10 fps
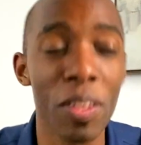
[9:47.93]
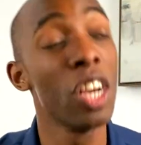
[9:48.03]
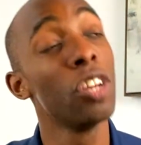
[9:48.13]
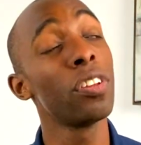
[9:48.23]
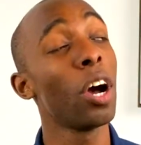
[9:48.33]

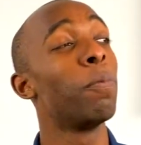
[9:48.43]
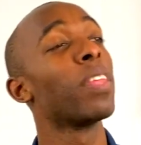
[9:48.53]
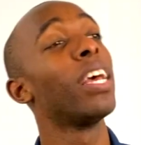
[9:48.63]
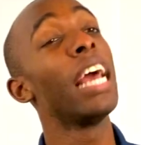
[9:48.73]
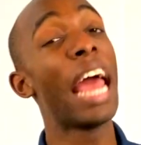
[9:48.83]
So
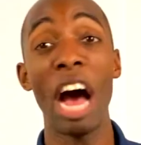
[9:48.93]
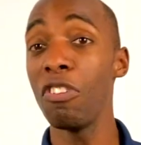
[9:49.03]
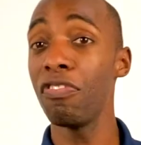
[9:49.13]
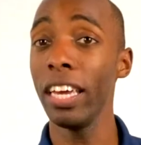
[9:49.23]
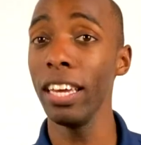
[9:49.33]

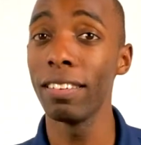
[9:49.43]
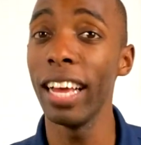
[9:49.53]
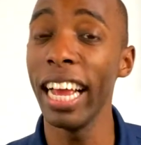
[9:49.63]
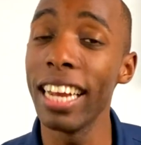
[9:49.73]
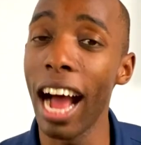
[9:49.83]
Alfie
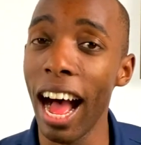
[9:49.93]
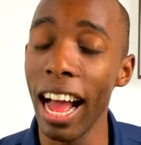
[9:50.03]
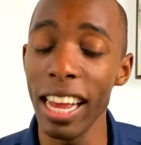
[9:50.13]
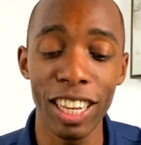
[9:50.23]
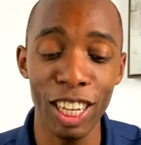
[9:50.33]
and
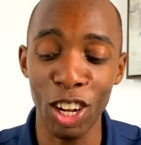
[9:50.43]
I